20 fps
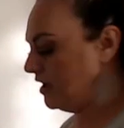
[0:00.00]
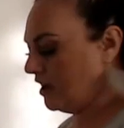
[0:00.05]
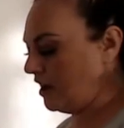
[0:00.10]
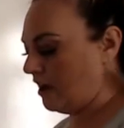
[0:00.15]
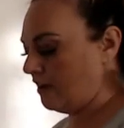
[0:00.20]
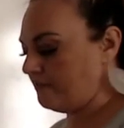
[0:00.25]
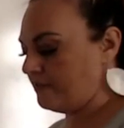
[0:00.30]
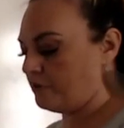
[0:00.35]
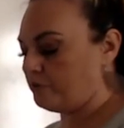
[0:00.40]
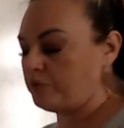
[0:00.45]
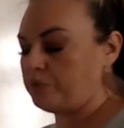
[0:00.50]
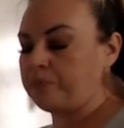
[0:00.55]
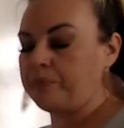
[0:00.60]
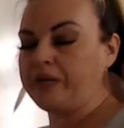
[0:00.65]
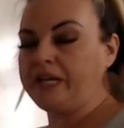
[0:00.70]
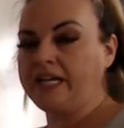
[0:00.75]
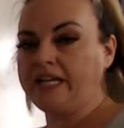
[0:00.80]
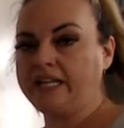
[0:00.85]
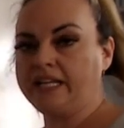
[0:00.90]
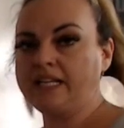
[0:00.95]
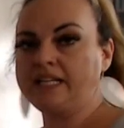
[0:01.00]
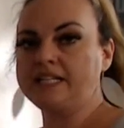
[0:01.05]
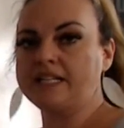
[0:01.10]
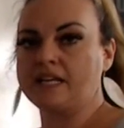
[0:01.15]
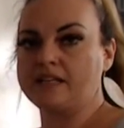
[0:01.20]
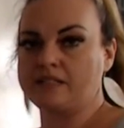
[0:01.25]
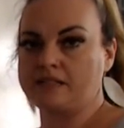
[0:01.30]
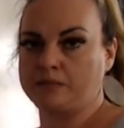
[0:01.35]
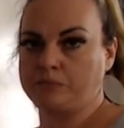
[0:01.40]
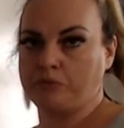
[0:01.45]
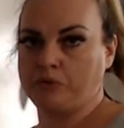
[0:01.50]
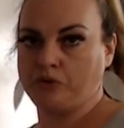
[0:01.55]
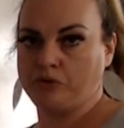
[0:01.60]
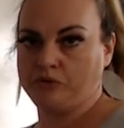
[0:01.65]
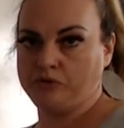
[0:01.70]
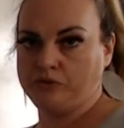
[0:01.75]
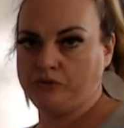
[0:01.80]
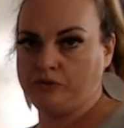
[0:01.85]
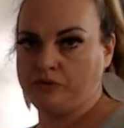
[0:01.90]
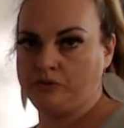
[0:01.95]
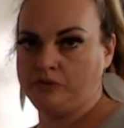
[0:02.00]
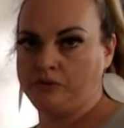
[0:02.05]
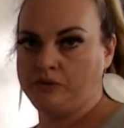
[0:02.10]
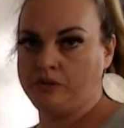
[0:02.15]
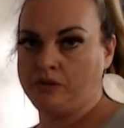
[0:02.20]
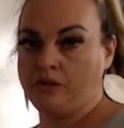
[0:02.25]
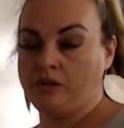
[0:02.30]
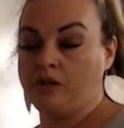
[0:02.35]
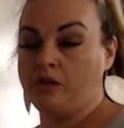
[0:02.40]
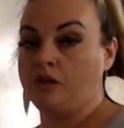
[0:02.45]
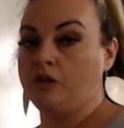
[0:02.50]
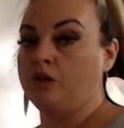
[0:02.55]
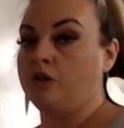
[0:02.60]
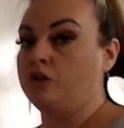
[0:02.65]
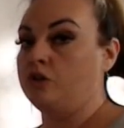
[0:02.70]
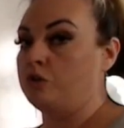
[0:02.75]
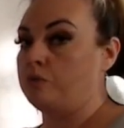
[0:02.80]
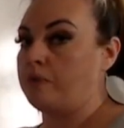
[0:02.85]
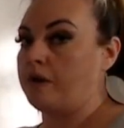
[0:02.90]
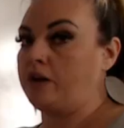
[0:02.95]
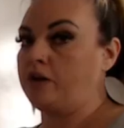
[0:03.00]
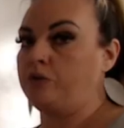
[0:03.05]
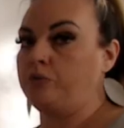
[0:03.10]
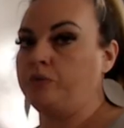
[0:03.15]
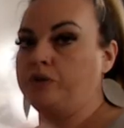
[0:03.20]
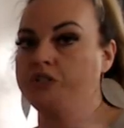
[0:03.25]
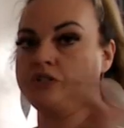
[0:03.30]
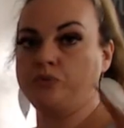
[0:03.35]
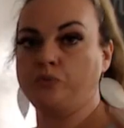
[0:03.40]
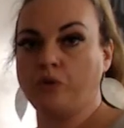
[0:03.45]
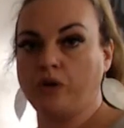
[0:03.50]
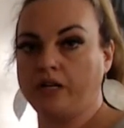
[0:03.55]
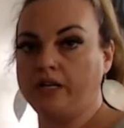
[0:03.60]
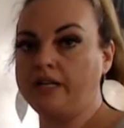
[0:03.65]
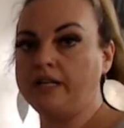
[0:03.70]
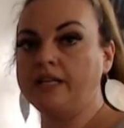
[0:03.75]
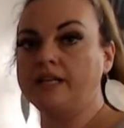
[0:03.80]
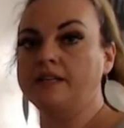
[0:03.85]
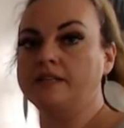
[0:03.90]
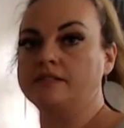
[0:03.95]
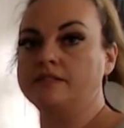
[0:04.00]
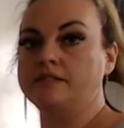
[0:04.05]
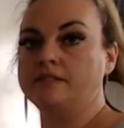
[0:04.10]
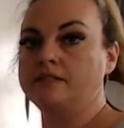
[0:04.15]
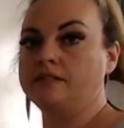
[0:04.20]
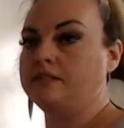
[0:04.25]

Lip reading: of a repeating decimal, no matter what it is